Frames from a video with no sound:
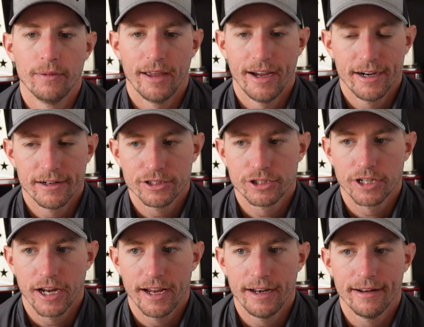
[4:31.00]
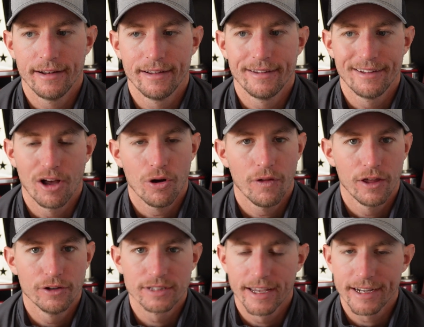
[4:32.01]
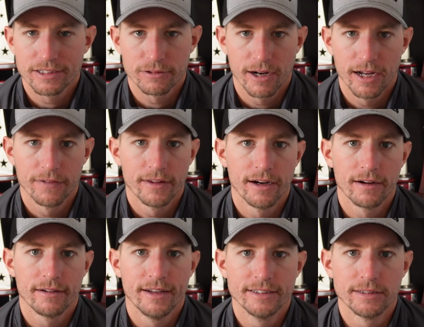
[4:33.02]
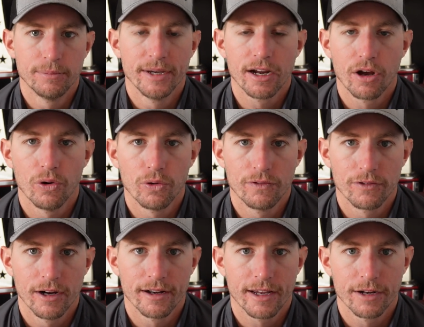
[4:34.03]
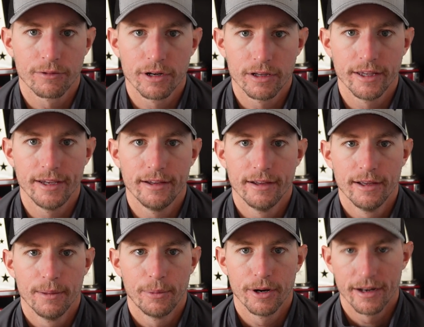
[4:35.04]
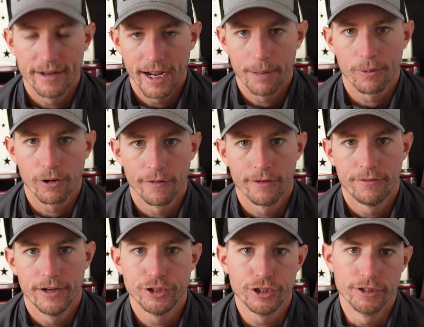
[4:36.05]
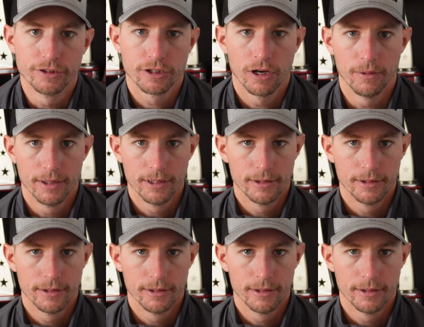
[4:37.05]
Harris Chain, all those lakes around there is a big cold front, can really put a damper on the fishing. So